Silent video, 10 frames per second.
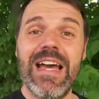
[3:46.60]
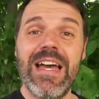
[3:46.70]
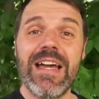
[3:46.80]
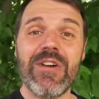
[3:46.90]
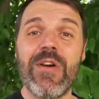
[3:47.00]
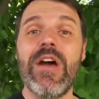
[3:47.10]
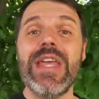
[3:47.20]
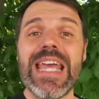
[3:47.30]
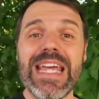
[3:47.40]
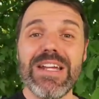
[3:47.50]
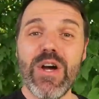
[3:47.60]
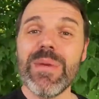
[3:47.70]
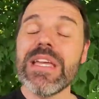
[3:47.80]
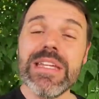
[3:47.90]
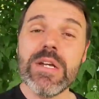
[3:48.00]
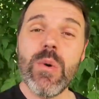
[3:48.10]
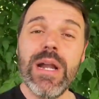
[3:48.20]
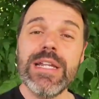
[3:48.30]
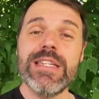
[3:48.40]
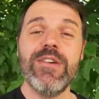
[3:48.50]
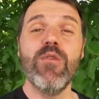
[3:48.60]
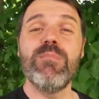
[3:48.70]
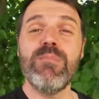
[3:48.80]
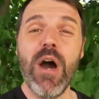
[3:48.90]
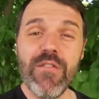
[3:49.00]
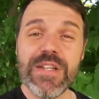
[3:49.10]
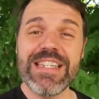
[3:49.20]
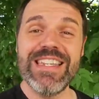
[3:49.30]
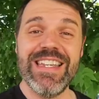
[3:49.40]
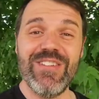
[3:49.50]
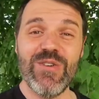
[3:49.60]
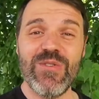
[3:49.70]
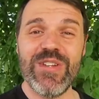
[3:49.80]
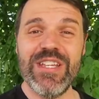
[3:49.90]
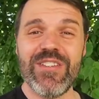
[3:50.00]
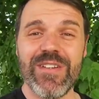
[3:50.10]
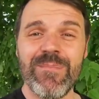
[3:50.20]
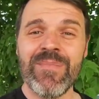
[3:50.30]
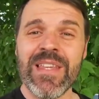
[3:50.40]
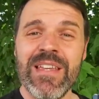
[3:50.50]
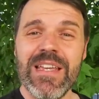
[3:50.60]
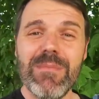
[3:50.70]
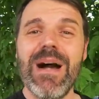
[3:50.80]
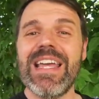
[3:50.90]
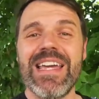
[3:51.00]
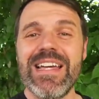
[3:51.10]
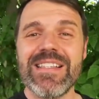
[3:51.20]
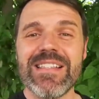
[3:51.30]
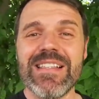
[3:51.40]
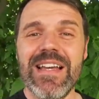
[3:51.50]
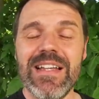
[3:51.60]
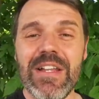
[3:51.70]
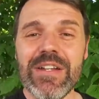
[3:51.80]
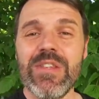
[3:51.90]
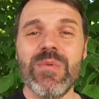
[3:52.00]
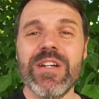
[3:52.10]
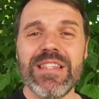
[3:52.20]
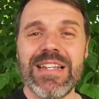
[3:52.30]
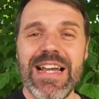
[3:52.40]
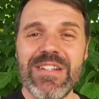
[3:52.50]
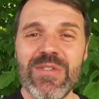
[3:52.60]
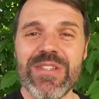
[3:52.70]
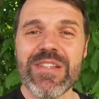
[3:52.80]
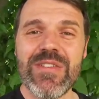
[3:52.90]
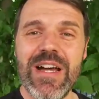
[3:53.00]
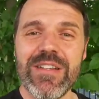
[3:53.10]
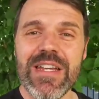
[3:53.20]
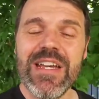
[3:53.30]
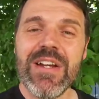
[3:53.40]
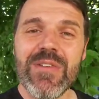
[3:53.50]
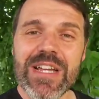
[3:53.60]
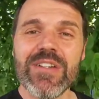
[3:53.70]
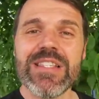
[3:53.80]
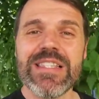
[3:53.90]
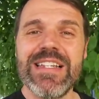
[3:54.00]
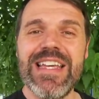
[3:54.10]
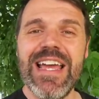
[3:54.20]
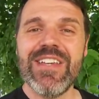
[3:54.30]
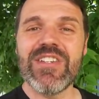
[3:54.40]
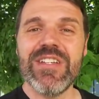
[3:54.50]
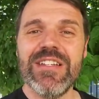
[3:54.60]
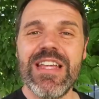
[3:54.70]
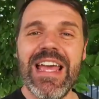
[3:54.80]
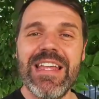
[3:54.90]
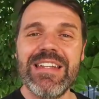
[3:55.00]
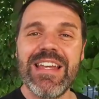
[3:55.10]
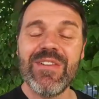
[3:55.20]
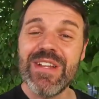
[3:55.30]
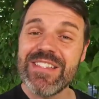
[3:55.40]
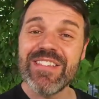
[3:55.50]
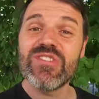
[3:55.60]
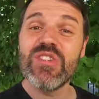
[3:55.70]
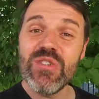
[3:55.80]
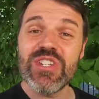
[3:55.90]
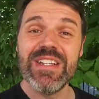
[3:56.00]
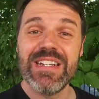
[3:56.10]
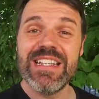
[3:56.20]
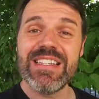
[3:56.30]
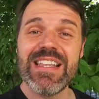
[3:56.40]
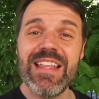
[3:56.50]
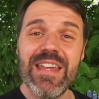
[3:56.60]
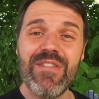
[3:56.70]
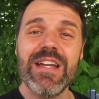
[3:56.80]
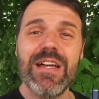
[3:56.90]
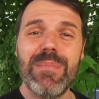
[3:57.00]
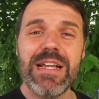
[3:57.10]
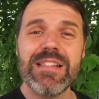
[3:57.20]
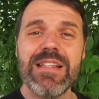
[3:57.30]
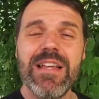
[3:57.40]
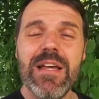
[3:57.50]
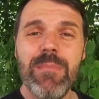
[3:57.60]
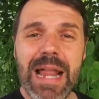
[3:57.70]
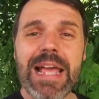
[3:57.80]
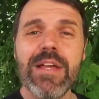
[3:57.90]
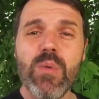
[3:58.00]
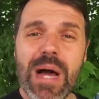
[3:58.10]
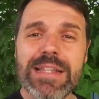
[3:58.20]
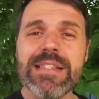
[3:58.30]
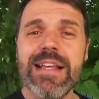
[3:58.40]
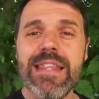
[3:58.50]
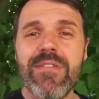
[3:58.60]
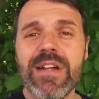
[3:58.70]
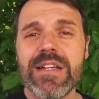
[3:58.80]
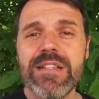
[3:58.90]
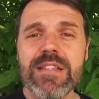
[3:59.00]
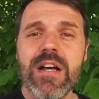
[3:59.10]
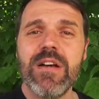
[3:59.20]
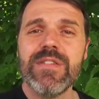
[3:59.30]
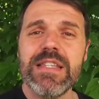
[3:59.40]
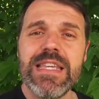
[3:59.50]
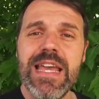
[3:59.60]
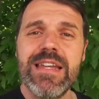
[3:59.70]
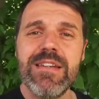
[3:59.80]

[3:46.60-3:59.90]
growing economic inequality or poverty in your region. In my case, a lot of the work that I do is around reconciliation and restitution in South Africa amongst black and white South Africans after the end